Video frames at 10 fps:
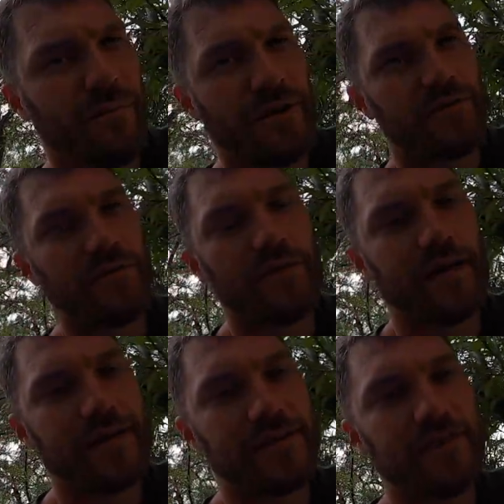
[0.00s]
but
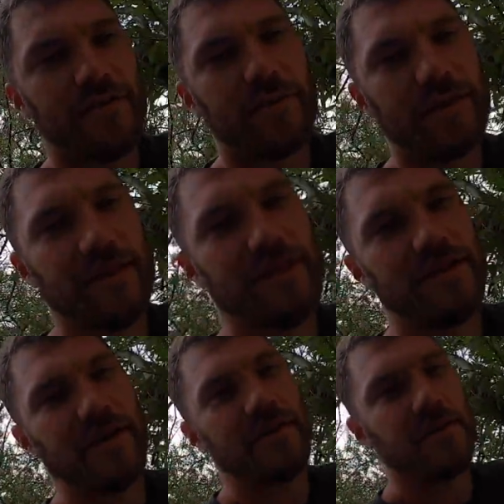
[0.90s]
Ulaszlo, being the
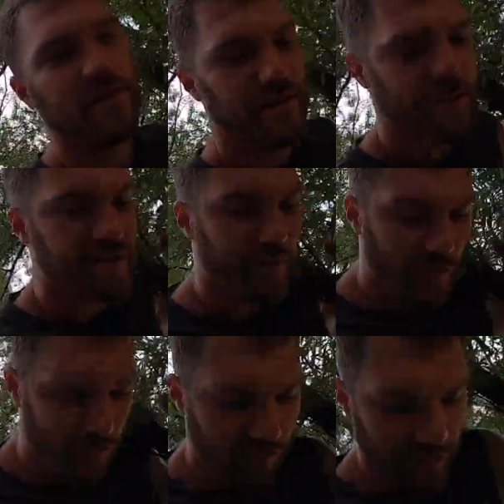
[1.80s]
young,
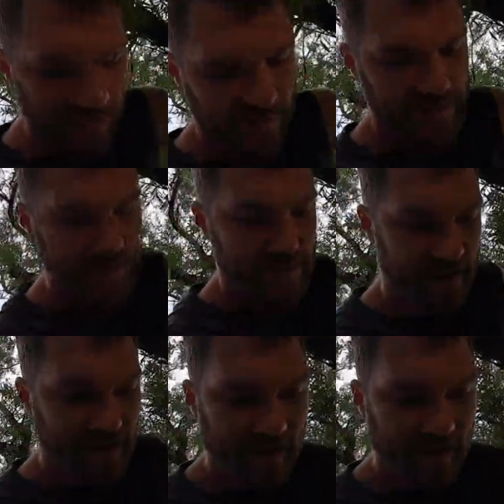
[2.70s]
somewhat reckless